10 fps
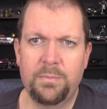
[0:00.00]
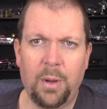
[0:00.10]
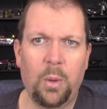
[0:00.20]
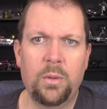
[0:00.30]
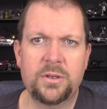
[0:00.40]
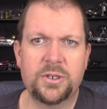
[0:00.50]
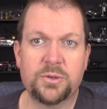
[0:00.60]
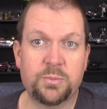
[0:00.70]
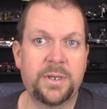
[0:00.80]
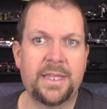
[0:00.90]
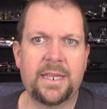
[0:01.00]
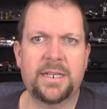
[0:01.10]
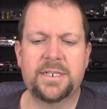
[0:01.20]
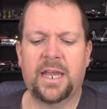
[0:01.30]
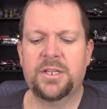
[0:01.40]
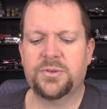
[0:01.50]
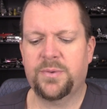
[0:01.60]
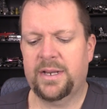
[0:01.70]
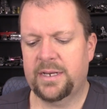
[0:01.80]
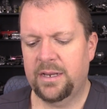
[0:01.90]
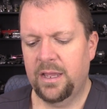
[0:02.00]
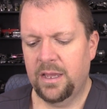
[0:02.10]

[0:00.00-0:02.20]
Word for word: bowl is just really exaggerated.